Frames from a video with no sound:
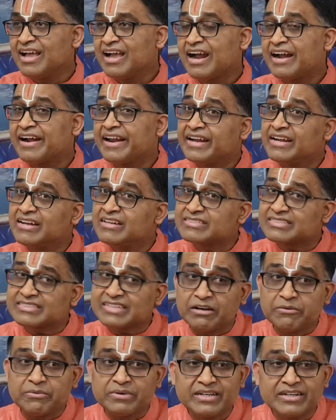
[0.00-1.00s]
And I
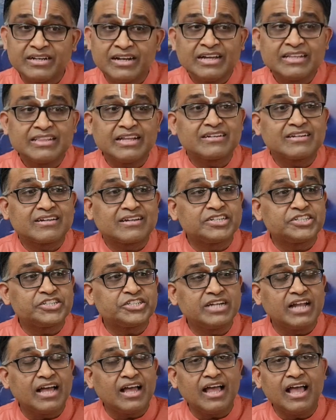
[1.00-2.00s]
discover that
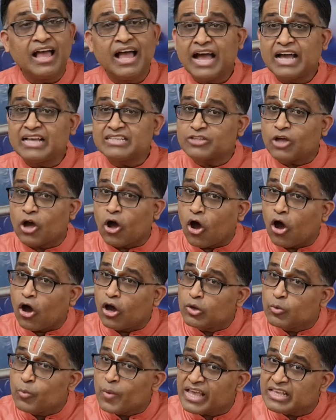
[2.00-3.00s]
Krishna has
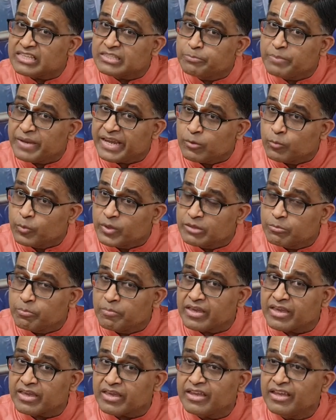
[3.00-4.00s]
always been with
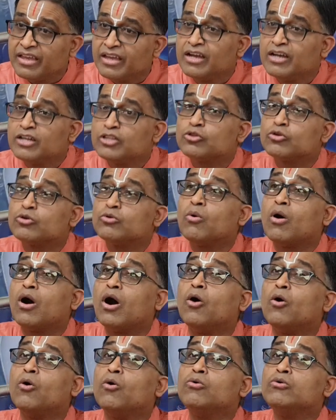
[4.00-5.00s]
me
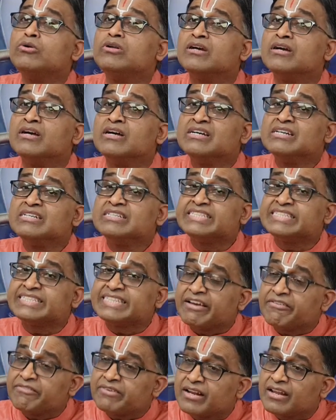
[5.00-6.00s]
throughout
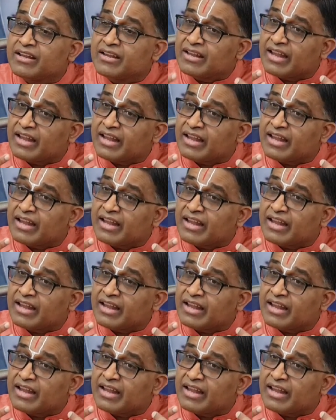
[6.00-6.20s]
several